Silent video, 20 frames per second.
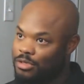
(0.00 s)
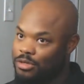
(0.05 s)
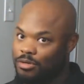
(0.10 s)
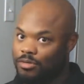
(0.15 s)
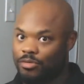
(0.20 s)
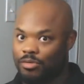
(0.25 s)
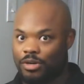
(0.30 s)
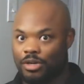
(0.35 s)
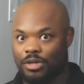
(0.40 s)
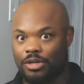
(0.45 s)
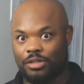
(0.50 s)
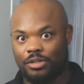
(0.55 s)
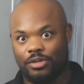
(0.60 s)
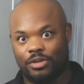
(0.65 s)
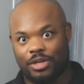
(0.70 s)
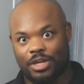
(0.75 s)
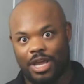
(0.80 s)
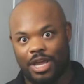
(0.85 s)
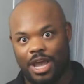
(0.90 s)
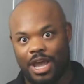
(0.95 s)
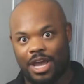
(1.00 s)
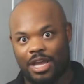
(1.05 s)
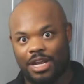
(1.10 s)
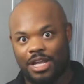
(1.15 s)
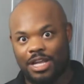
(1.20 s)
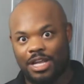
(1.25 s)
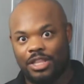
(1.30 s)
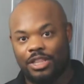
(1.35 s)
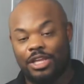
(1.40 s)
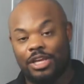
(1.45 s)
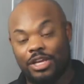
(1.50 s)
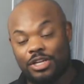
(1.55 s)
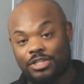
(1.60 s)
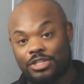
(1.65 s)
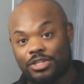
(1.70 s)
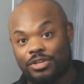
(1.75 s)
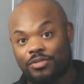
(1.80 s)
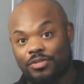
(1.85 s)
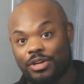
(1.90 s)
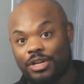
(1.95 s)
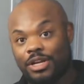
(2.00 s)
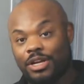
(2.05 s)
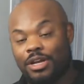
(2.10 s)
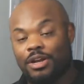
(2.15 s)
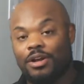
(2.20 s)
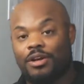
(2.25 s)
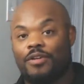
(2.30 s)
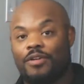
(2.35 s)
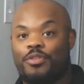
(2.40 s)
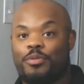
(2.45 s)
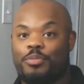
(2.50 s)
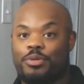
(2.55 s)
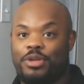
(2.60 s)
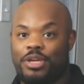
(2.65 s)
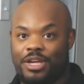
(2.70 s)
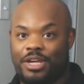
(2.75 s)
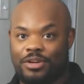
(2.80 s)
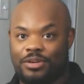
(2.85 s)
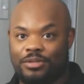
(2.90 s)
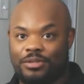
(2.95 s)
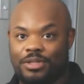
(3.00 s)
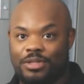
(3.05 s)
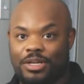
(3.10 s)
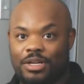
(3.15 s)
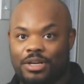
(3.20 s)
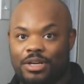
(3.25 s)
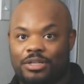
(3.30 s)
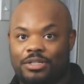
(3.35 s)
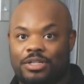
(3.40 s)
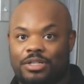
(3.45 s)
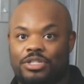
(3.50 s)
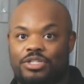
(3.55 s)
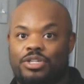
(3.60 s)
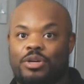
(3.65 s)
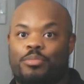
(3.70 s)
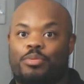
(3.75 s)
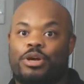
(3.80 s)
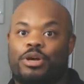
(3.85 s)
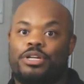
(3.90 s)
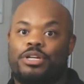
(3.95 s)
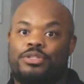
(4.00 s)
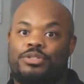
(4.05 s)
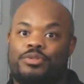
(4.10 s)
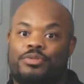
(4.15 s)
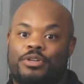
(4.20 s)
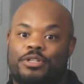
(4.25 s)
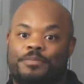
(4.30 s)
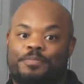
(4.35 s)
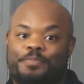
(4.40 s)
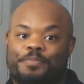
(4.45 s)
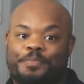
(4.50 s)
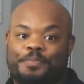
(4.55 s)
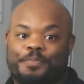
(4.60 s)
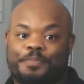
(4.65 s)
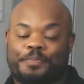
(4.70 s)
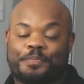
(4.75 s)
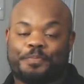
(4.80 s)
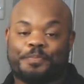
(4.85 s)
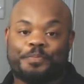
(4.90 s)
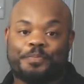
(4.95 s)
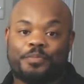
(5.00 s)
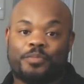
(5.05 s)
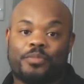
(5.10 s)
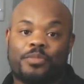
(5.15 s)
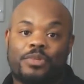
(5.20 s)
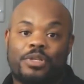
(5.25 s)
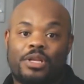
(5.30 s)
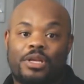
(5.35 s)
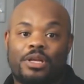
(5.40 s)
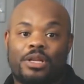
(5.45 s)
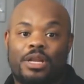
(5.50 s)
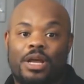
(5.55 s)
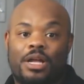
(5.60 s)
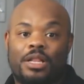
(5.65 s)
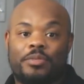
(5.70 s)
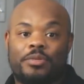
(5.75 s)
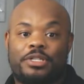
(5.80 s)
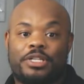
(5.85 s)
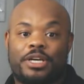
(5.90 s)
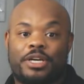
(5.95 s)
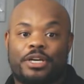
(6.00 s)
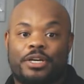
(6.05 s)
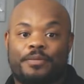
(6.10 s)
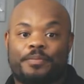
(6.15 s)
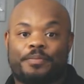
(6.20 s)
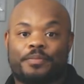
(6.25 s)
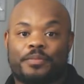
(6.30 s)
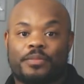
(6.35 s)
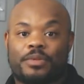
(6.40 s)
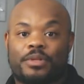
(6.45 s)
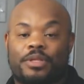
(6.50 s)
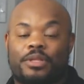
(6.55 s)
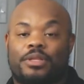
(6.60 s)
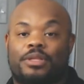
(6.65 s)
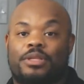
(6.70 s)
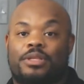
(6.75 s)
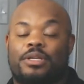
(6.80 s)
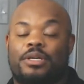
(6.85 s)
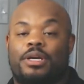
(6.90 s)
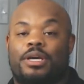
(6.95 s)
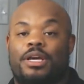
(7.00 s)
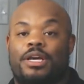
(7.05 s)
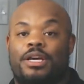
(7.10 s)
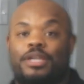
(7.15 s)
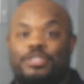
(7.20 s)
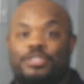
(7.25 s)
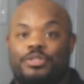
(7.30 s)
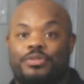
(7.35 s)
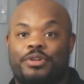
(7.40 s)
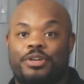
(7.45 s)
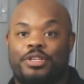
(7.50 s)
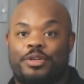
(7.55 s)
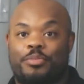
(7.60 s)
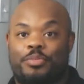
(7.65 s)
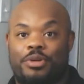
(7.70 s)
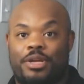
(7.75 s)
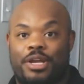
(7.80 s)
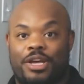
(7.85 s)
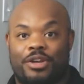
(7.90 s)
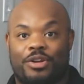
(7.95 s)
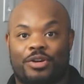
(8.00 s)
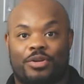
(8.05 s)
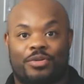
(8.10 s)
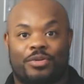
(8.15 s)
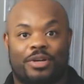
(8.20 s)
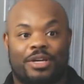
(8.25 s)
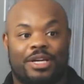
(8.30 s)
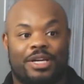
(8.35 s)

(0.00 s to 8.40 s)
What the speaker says: we're going to look at the history of the piano. So let's jump right into it. Now, let me tell you, the history of the piano,